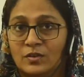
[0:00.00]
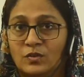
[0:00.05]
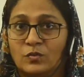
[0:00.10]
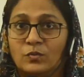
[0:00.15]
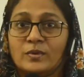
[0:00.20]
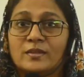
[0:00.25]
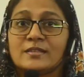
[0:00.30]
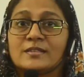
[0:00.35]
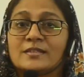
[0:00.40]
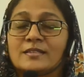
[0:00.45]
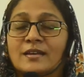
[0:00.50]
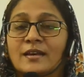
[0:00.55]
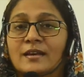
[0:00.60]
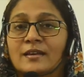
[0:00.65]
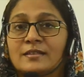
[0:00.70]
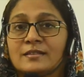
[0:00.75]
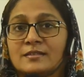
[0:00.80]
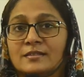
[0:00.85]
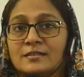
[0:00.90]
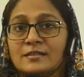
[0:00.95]
with
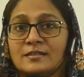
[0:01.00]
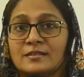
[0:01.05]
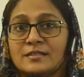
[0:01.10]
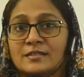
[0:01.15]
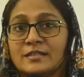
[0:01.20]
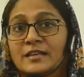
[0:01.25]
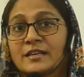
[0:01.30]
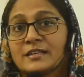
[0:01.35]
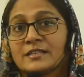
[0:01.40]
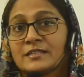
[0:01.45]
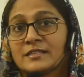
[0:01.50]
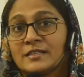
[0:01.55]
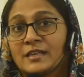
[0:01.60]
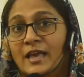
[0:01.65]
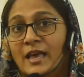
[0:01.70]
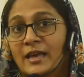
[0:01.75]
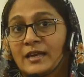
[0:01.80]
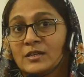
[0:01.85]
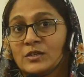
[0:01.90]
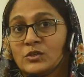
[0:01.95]
sides 6
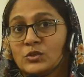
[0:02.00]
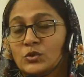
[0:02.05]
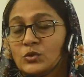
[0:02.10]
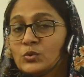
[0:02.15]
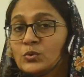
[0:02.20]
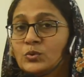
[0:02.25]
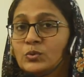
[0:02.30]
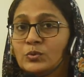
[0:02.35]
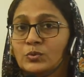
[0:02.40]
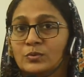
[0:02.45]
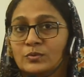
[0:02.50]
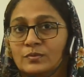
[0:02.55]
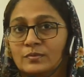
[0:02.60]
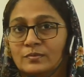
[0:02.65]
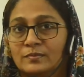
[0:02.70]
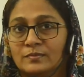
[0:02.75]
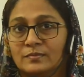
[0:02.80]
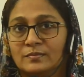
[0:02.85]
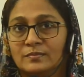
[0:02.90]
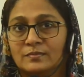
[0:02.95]
and 2.
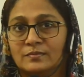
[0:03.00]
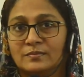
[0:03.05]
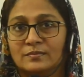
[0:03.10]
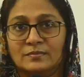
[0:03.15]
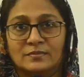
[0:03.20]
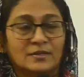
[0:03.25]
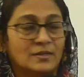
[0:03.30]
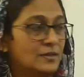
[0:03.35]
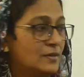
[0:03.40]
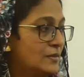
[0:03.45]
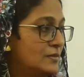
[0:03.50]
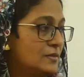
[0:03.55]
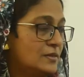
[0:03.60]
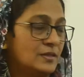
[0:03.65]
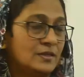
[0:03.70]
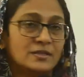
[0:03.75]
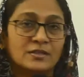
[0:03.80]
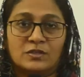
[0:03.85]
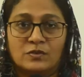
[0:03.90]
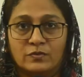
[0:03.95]
See
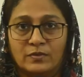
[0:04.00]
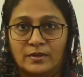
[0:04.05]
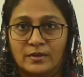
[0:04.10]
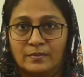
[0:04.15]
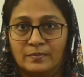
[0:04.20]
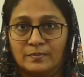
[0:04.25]
this way.